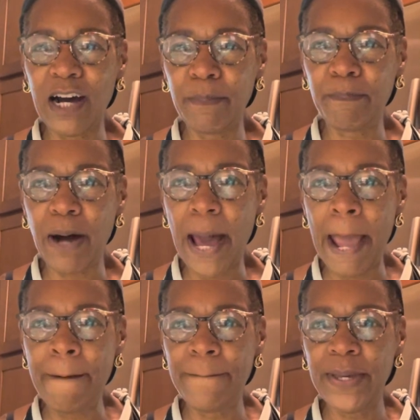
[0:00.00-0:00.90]
a
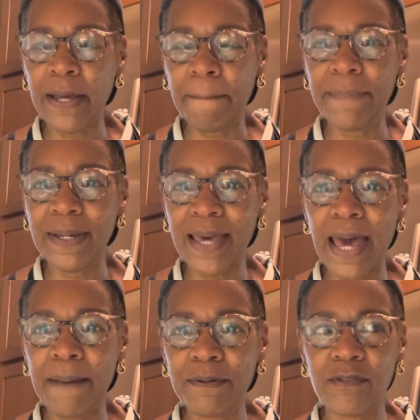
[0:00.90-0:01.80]
big
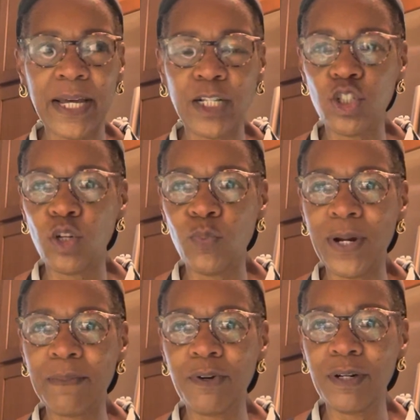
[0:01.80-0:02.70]
appetite. So what I'm gonna
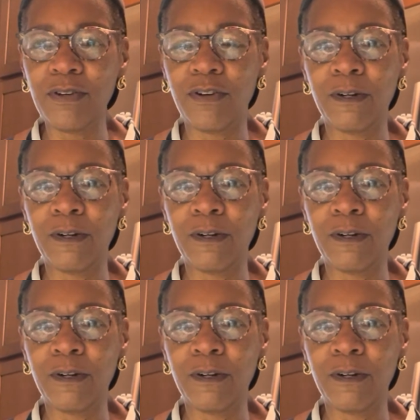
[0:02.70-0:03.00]
do,